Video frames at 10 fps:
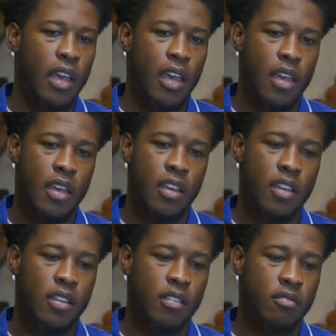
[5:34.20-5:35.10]

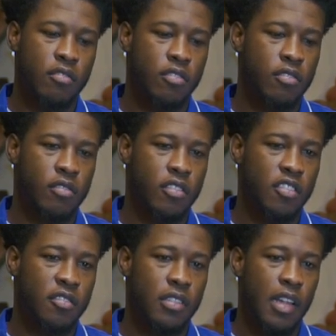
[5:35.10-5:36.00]
and
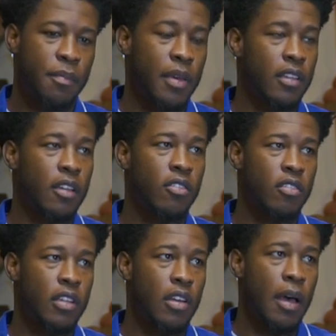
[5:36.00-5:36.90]
just I picked
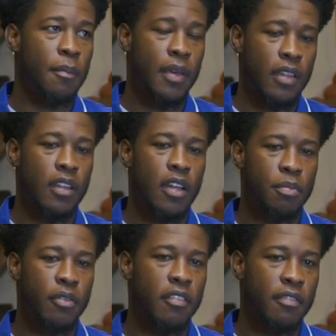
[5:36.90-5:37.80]
on I picked it up
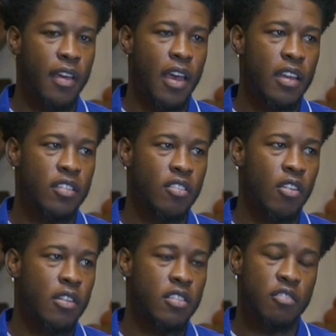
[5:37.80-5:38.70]
pretty fast. So
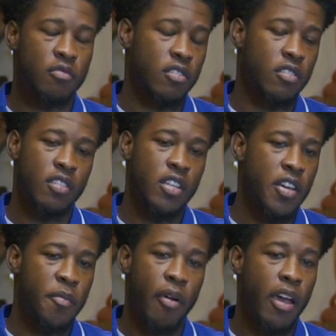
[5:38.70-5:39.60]
I just was
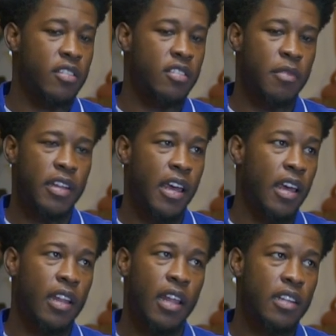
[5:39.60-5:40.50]
practicing. My dad
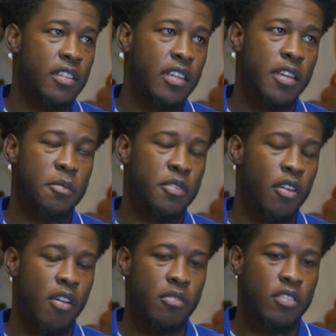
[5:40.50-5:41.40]
had a lot of teams,
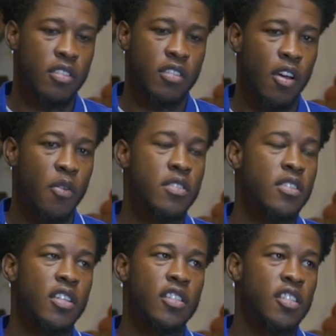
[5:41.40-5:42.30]
so I was just always
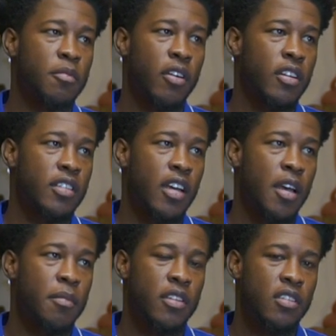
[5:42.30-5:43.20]
in the gym all the
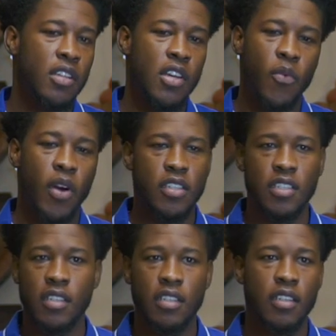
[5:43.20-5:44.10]
time and
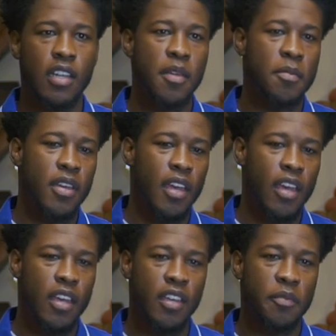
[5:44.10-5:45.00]
watching
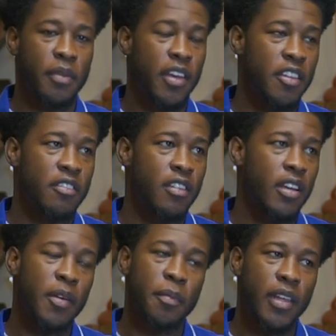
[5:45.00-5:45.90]
NBA and playing
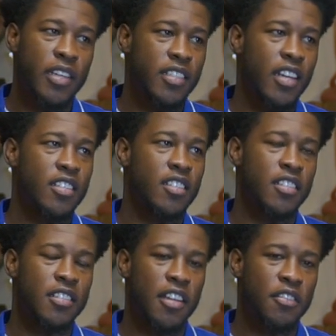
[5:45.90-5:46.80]
uh, PlayStation
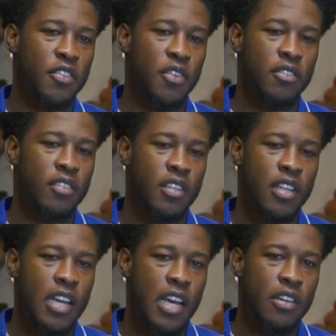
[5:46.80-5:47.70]
and stuff. So
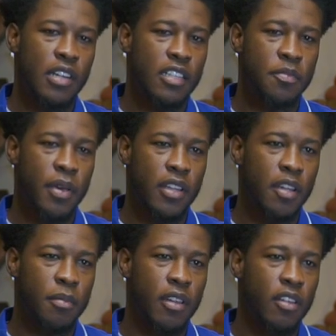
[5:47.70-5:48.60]
I just picked it
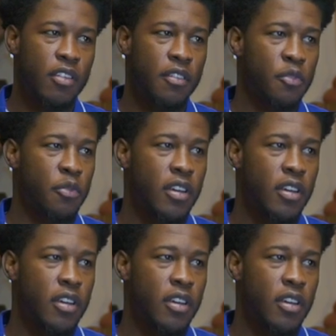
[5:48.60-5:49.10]
up a little different